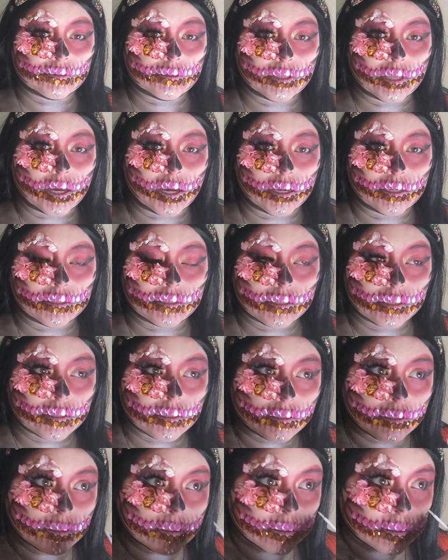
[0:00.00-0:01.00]
do that.
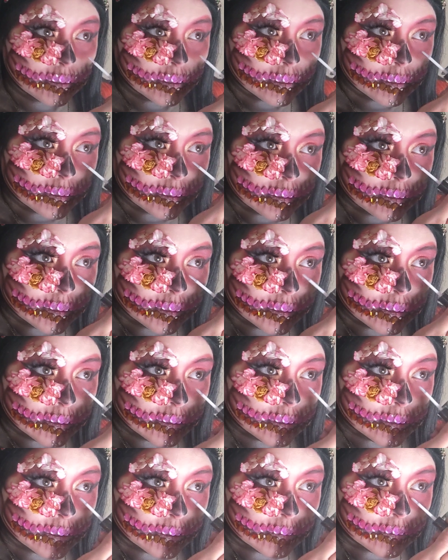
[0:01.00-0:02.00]

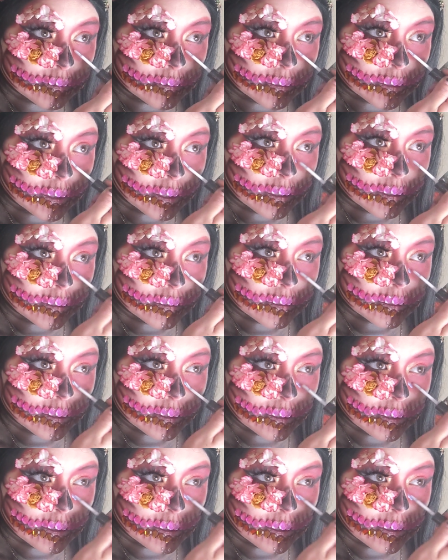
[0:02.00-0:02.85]
Don't do that.